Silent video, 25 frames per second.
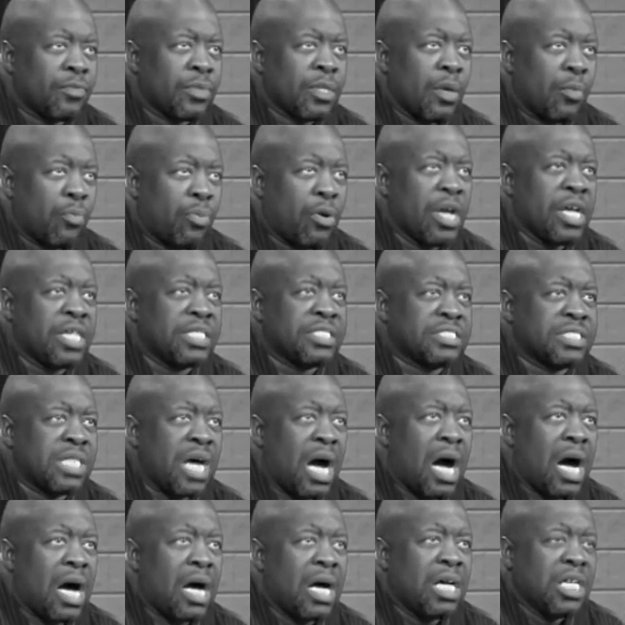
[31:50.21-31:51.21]
Praise
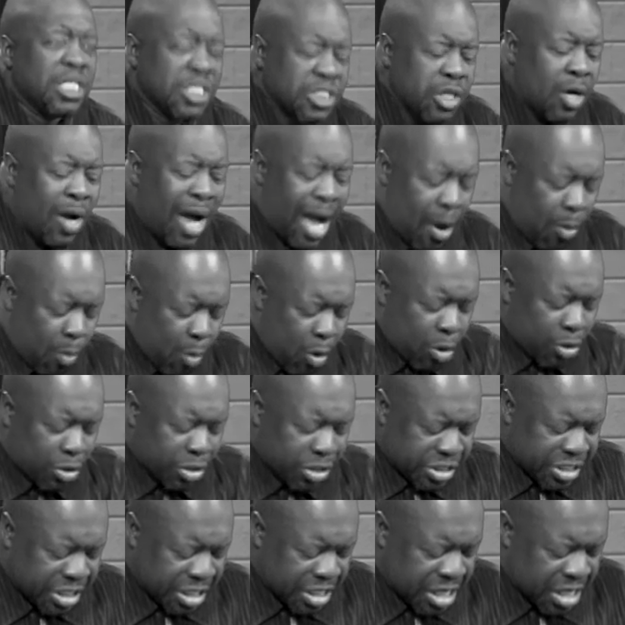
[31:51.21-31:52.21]
God. So I want
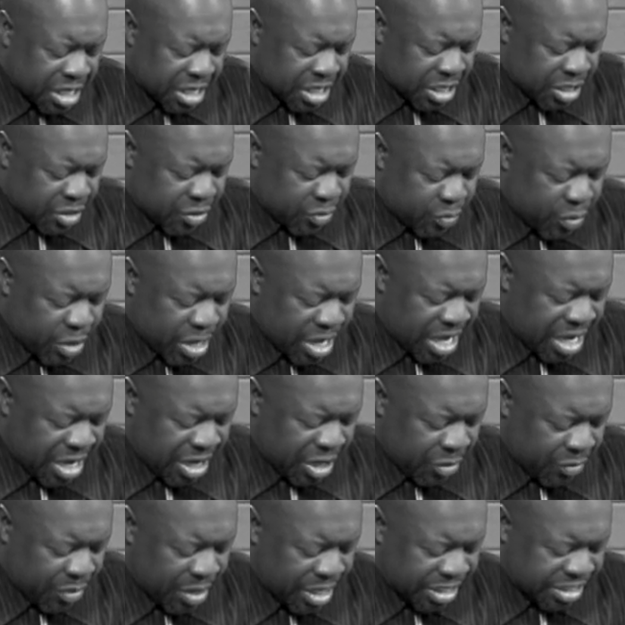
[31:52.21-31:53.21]
to uh, uh,
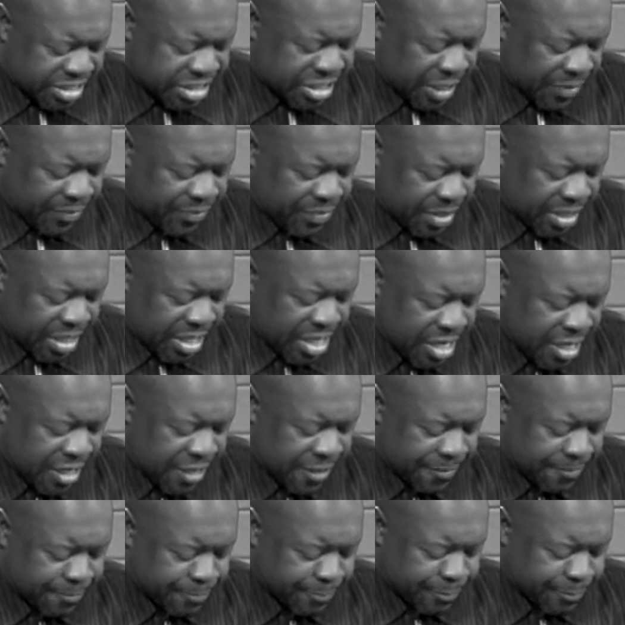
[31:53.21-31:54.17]
reiterate something here.